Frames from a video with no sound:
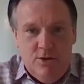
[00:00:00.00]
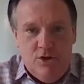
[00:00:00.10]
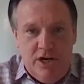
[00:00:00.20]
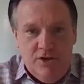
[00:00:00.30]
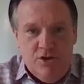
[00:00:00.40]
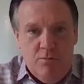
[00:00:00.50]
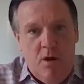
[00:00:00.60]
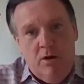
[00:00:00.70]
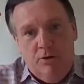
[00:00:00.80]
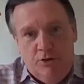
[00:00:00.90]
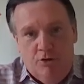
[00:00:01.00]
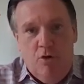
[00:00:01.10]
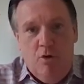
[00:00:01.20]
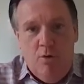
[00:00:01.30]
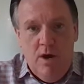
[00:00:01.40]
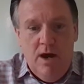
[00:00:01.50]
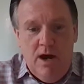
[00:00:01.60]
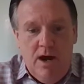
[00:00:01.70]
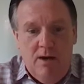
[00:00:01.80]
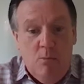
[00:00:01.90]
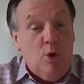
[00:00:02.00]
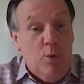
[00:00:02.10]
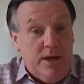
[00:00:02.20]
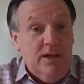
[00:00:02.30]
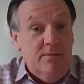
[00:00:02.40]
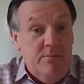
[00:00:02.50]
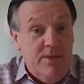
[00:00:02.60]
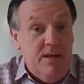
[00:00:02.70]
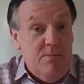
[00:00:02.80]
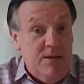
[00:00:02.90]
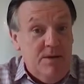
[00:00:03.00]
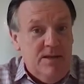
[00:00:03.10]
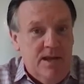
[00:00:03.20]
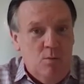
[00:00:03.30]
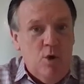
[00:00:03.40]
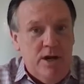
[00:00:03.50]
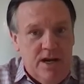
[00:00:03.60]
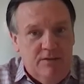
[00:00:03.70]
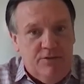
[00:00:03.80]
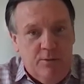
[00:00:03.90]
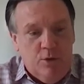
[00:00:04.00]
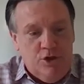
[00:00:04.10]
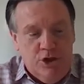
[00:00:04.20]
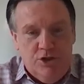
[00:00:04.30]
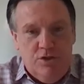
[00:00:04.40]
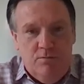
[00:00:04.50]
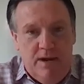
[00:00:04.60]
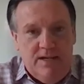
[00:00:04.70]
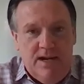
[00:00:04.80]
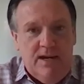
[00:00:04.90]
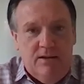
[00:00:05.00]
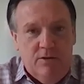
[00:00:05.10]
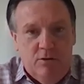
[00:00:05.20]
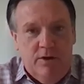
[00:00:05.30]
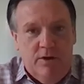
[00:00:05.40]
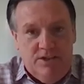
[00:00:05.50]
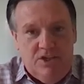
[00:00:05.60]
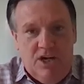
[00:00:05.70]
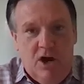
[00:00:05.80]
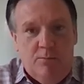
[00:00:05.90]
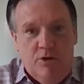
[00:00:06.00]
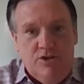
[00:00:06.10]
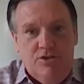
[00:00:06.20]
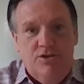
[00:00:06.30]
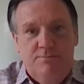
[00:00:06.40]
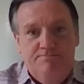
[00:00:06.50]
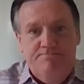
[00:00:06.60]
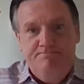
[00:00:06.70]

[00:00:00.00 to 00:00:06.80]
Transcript: change their model to grow more quickly they would if they were just maintaining their existing operations.